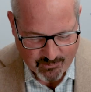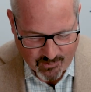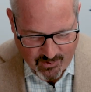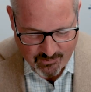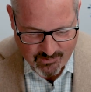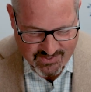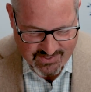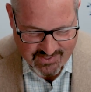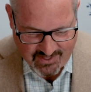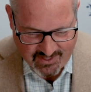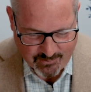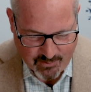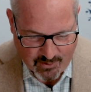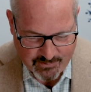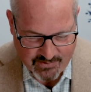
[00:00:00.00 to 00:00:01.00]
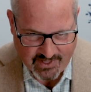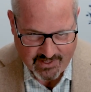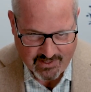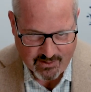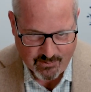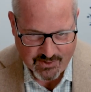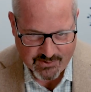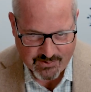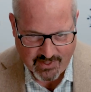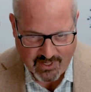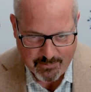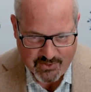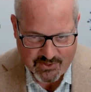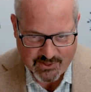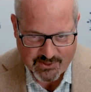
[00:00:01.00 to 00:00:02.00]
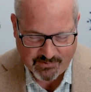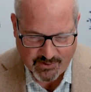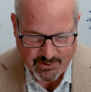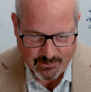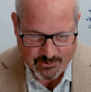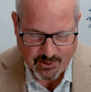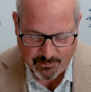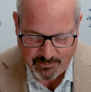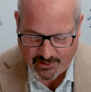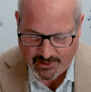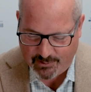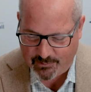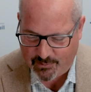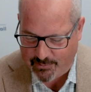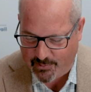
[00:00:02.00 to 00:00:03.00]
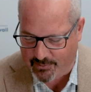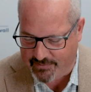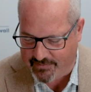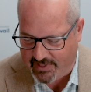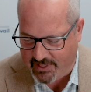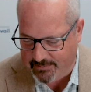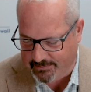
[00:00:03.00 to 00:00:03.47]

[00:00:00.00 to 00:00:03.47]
What was the impetus for you jumping in with both feet?